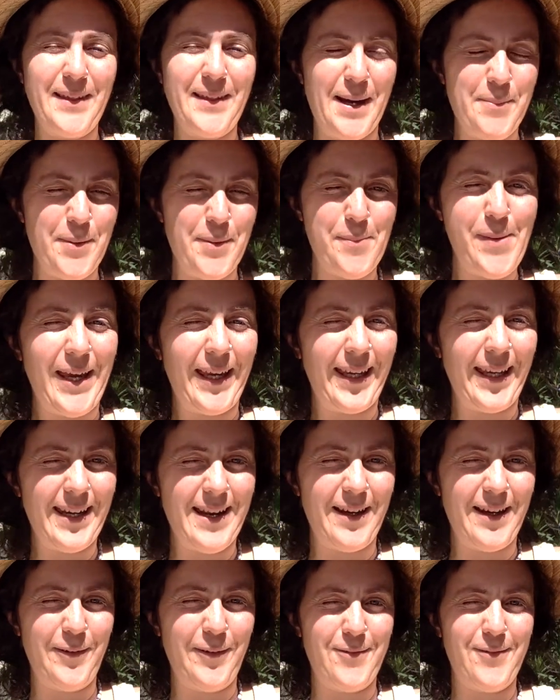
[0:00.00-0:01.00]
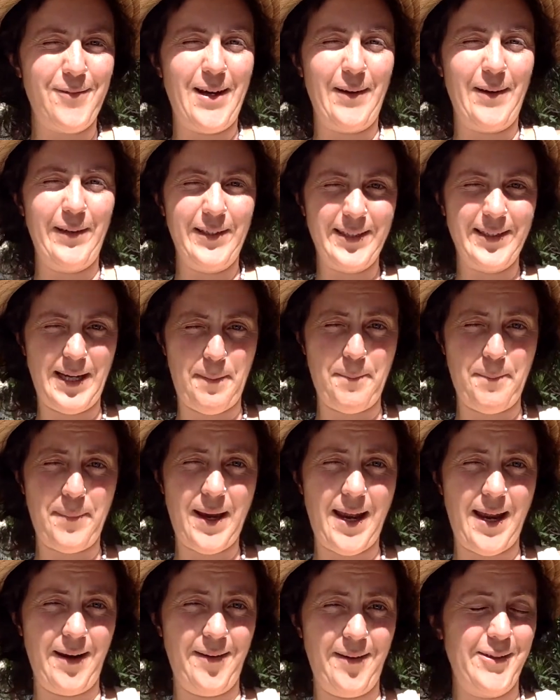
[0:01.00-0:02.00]
I've been making elderflower
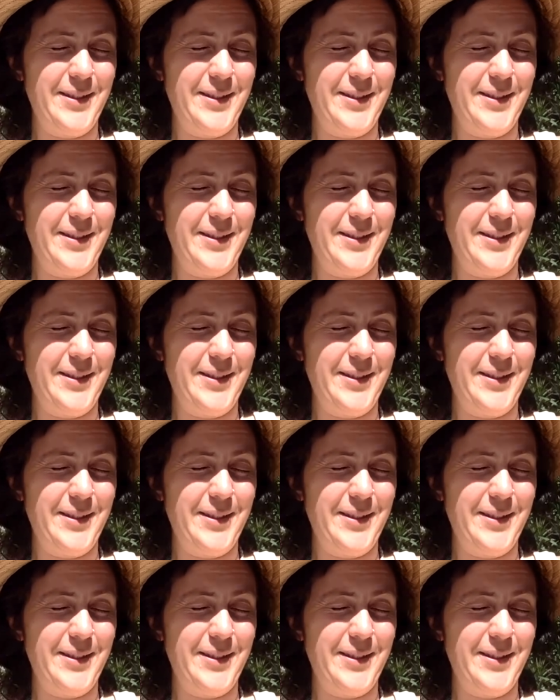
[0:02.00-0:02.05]
champagne,